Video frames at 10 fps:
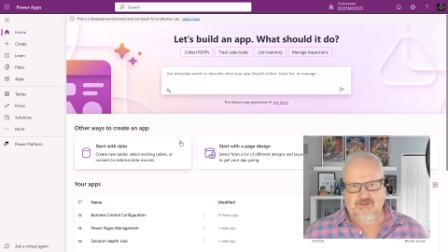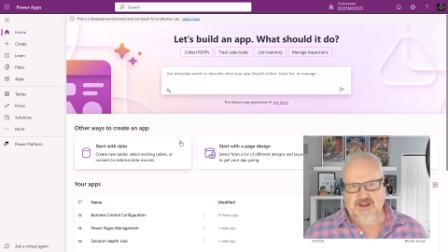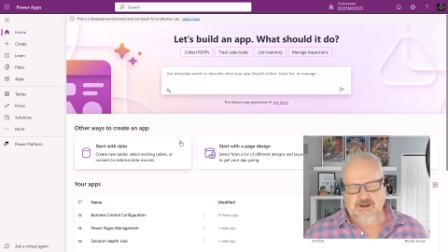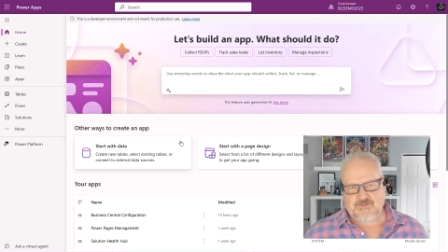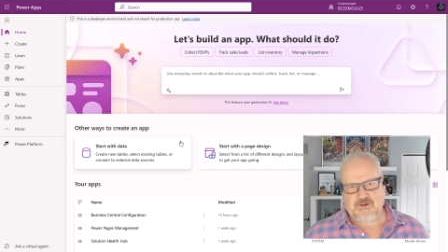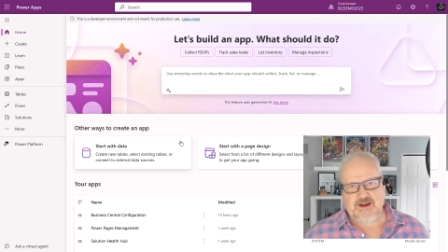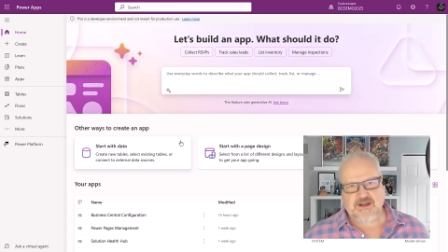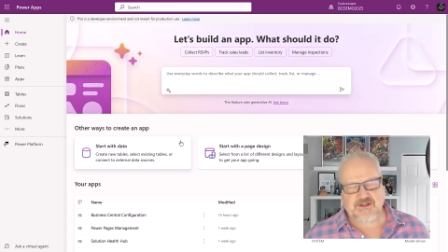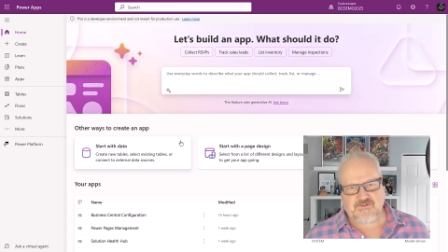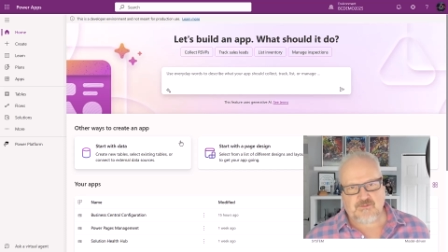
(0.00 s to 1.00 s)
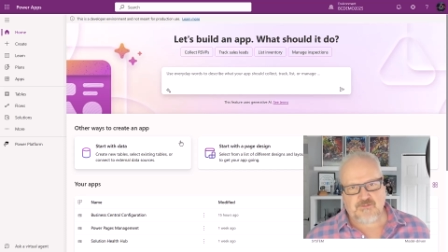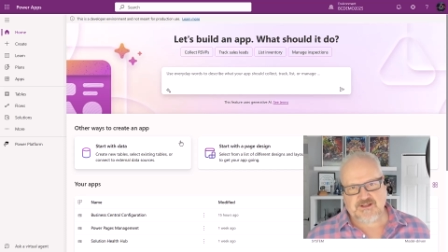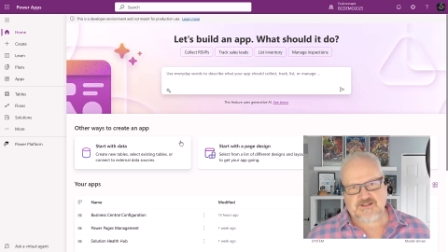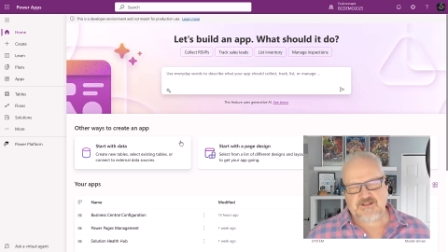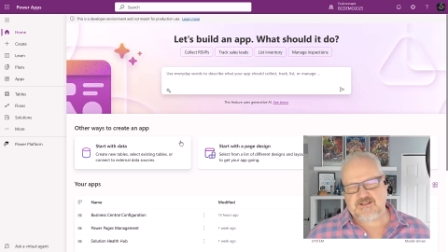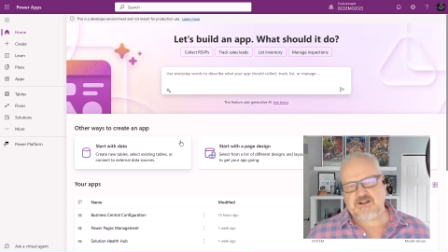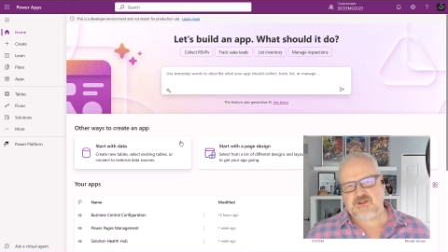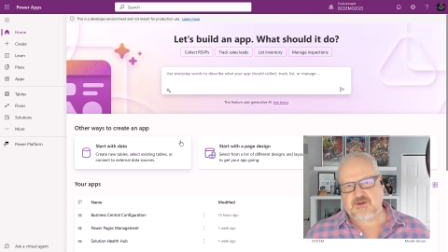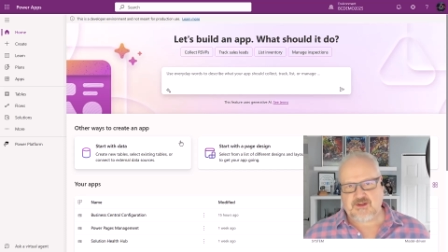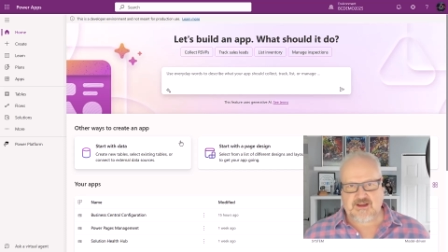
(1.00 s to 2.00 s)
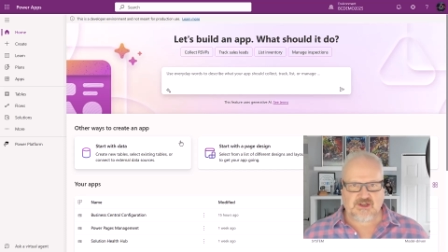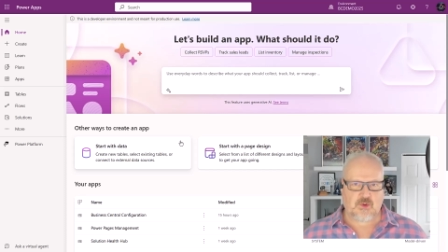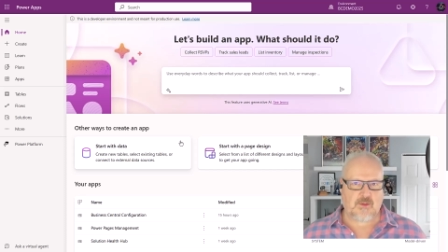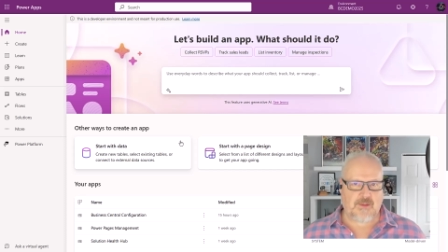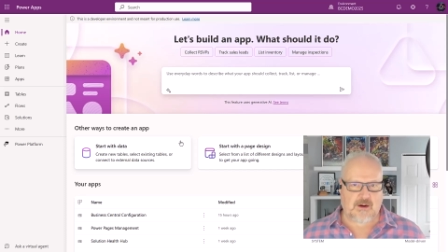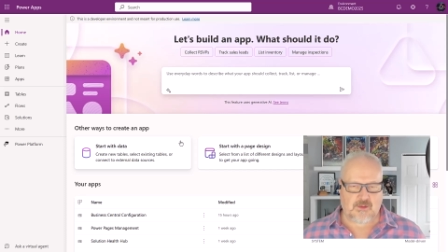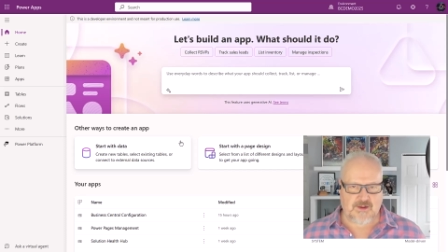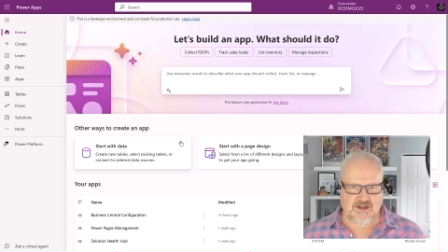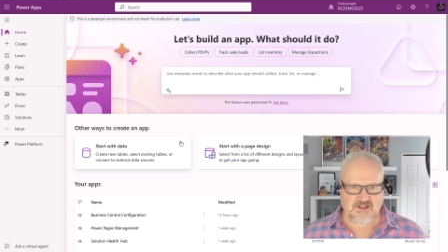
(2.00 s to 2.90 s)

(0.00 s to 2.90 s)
of that information from Business Central into our Power Pages